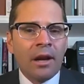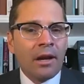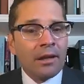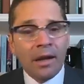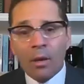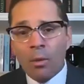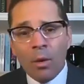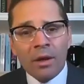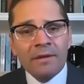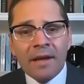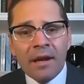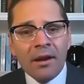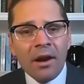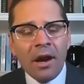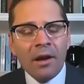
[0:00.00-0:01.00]
Got 1
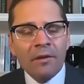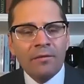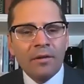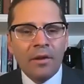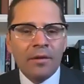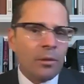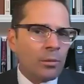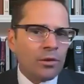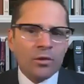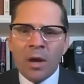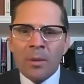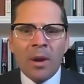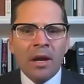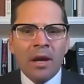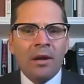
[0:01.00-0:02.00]
day off and then was right
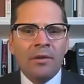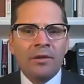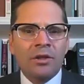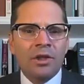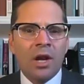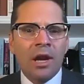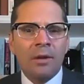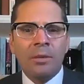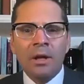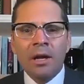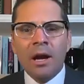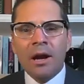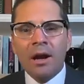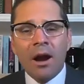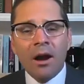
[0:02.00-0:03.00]
back on the job.
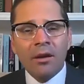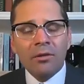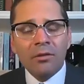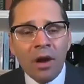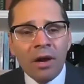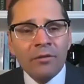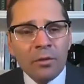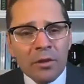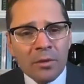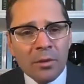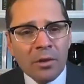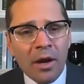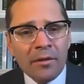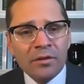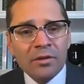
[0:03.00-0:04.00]
Our law enforcement
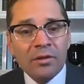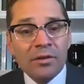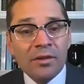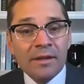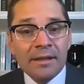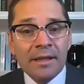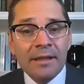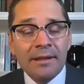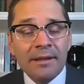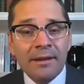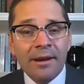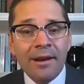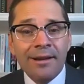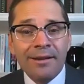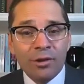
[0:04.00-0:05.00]
officers need
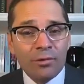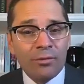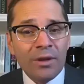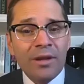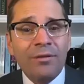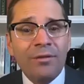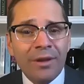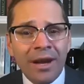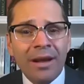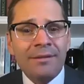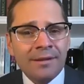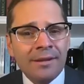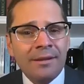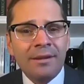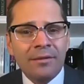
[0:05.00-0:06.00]
grief
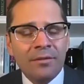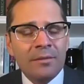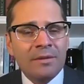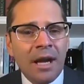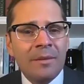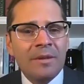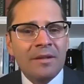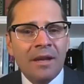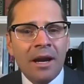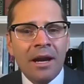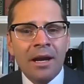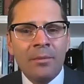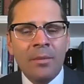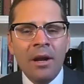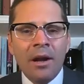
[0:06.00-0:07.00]
counseling from time to
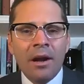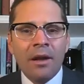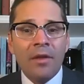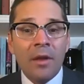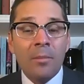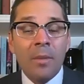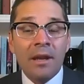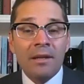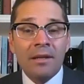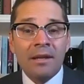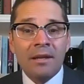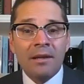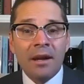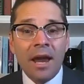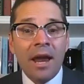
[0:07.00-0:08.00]
time. They may
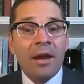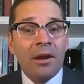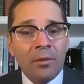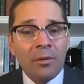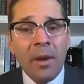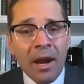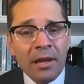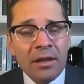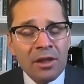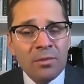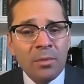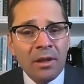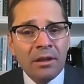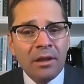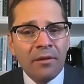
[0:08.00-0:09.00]
need anger
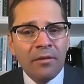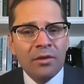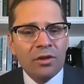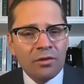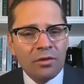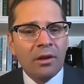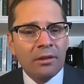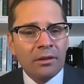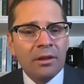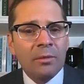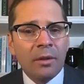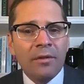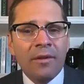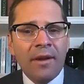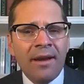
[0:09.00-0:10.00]
management if they're struggling
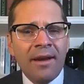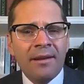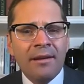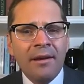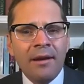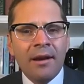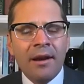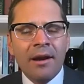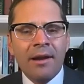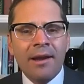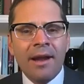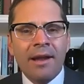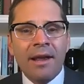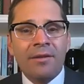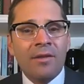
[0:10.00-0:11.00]
with that.
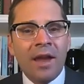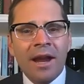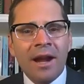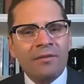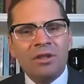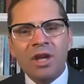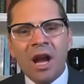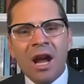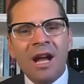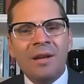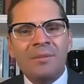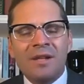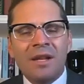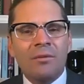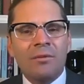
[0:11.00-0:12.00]
And they have
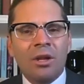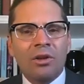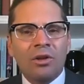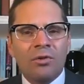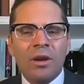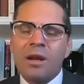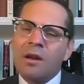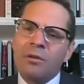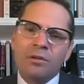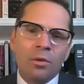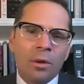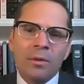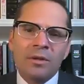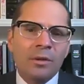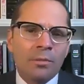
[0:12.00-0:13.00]
jobs that create
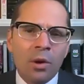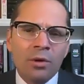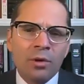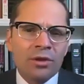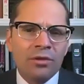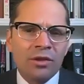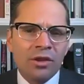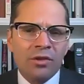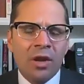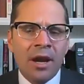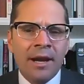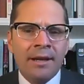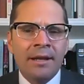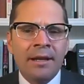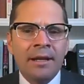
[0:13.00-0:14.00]
enormous emotional
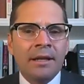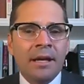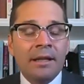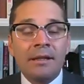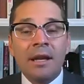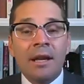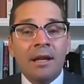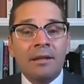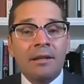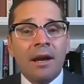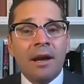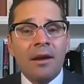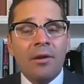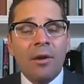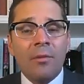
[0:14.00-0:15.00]
strain, and
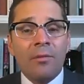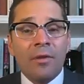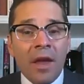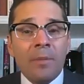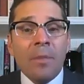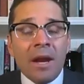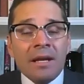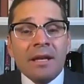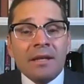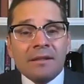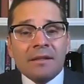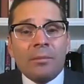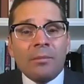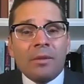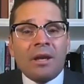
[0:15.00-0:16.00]
they may need
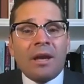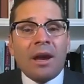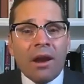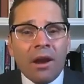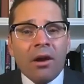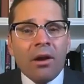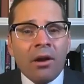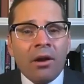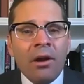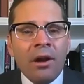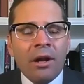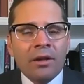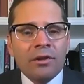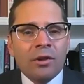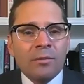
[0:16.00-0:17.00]
some care
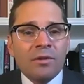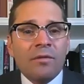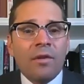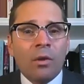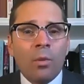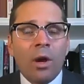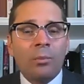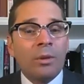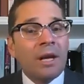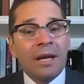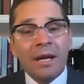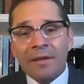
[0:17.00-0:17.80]
in terms of their well-being.